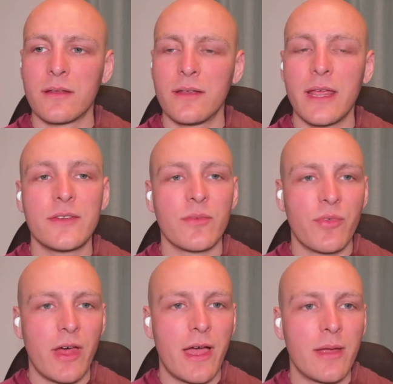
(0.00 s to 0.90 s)
take some
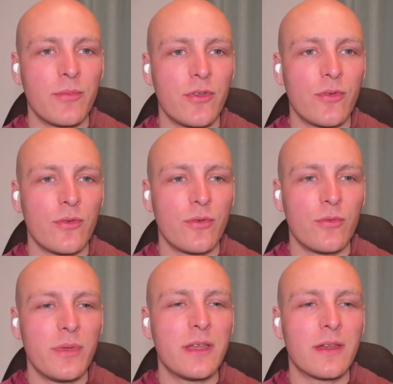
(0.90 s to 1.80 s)
time to
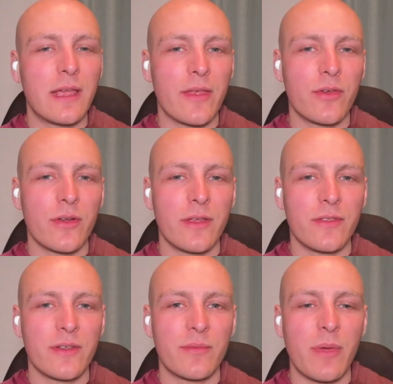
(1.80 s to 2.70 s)
be together in
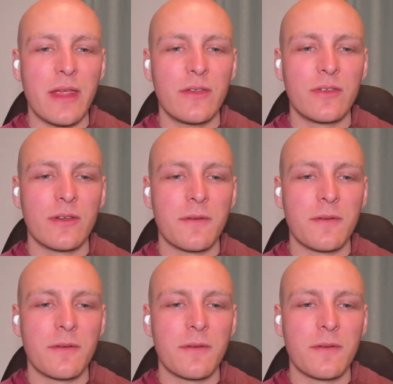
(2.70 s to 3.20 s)
this space